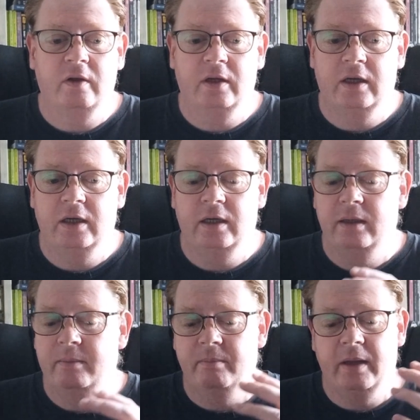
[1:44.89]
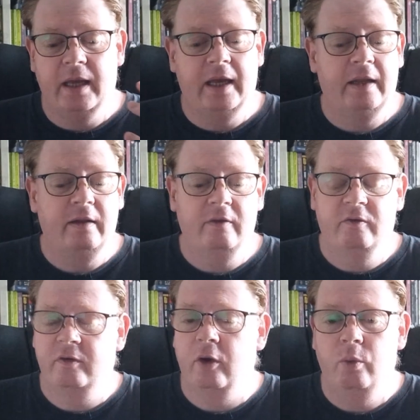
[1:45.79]
and
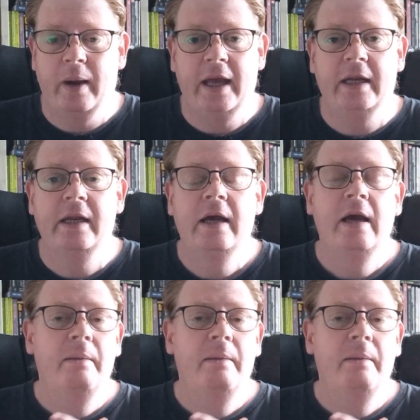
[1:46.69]
so when